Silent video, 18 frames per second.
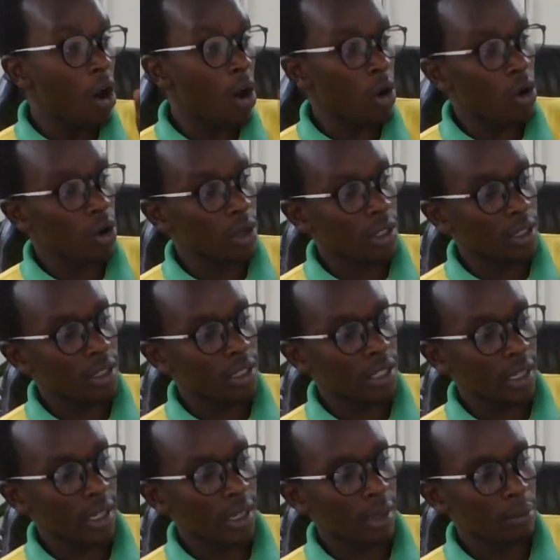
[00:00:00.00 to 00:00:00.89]
all
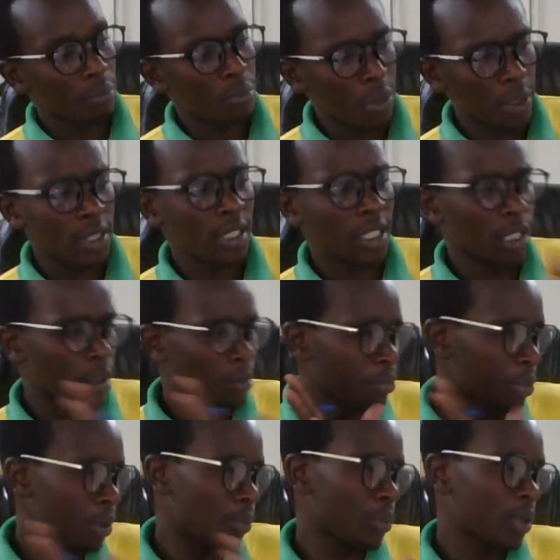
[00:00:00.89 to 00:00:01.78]
the basic
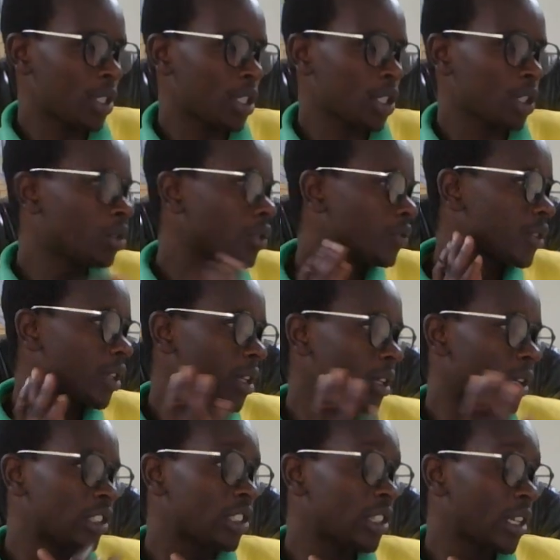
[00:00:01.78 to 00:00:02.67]
properties of
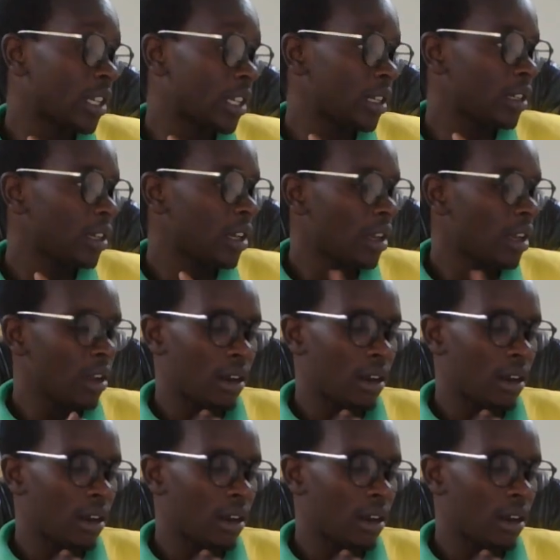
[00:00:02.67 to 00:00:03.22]
the skin.